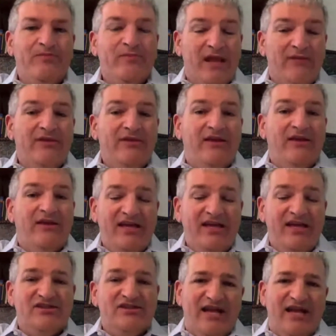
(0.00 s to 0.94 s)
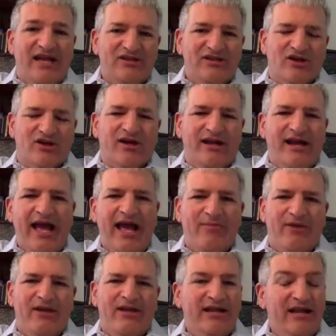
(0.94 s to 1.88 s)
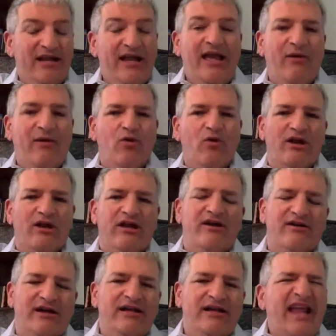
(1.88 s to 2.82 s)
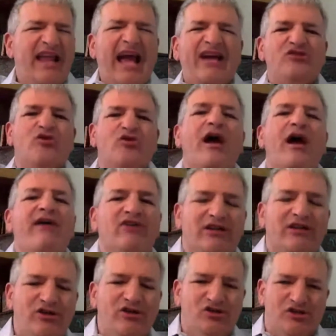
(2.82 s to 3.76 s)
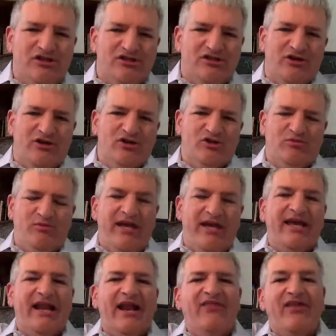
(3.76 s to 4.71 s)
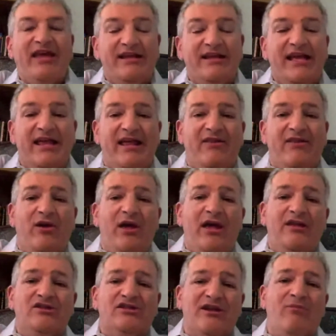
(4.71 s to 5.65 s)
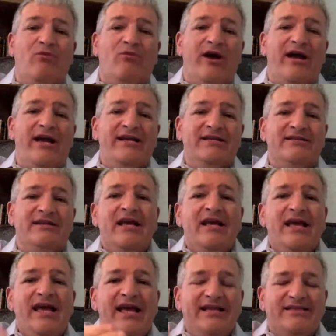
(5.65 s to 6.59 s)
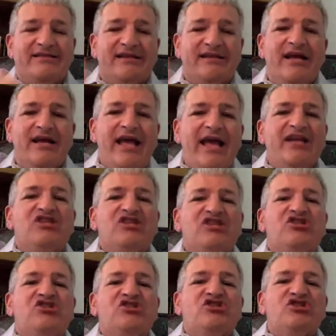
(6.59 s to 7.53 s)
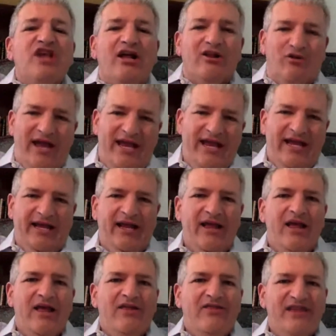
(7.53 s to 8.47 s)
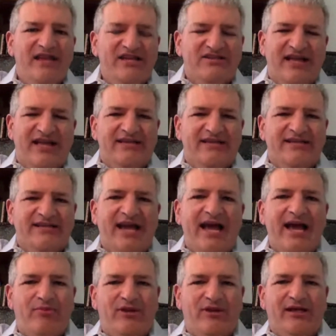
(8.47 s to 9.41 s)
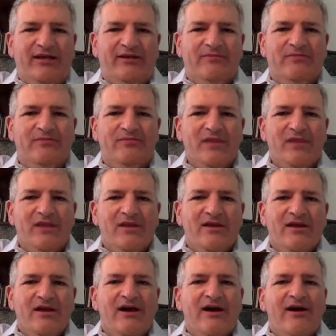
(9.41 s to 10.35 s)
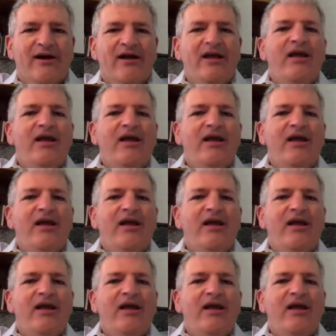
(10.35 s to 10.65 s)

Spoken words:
that these things are going to happen, and we're going to a natural evolution, so to speak. And I think in some ways it's accelerating these things happening. An